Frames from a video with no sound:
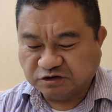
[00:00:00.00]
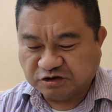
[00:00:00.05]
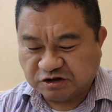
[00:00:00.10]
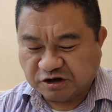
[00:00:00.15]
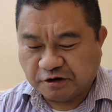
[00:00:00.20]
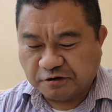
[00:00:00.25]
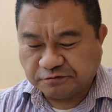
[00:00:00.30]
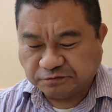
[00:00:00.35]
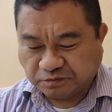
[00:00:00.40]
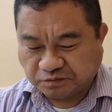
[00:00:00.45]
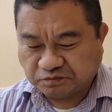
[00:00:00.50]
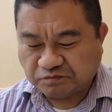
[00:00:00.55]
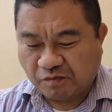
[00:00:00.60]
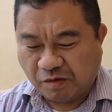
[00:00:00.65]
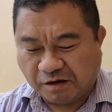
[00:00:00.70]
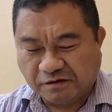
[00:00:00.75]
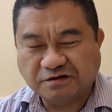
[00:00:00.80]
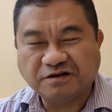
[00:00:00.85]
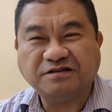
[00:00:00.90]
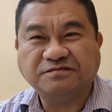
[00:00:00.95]
So
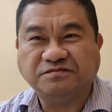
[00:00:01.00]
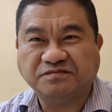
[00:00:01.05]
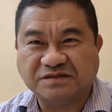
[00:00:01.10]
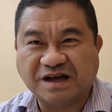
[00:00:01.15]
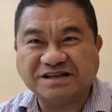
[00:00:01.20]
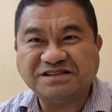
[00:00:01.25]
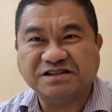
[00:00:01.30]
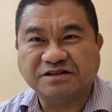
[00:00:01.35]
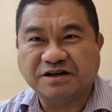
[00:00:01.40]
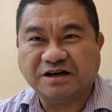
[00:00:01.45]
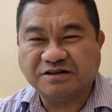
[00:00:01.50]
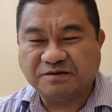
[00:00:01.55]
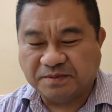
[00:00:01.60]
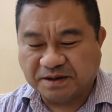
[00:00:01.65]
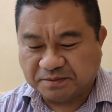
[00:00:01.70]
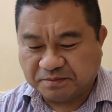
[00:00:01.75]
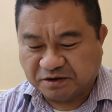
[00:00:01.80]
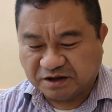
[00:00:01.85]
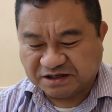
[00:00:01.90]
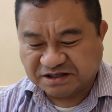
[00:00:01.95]
that's another
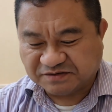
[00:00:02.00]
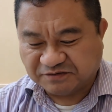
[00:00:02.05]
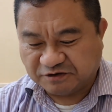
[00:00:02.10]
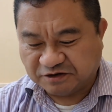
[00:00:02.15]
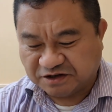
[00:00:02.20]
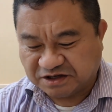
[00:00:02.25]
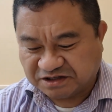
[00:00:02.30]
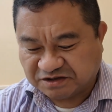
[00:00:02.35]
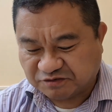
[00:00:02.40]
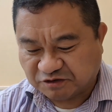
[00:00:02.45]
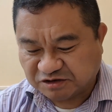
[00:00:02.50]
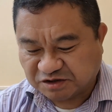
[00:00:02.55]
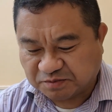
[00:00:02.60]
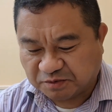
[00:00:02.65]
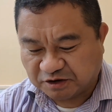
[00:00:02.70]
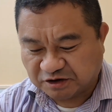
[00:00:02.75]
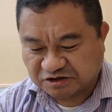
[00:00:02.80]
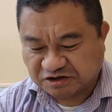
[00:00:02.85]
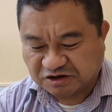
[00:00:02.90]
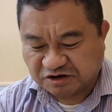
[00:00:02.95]
big plus for this roast
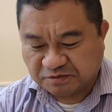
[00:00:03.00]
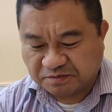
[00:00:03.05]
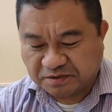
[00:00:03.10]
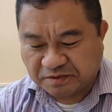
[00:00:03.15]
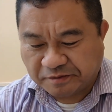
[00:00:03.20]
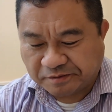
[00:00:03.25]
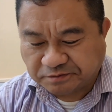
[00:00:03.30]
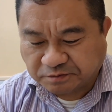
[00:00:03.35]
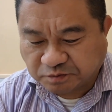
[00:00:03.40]
pork soup.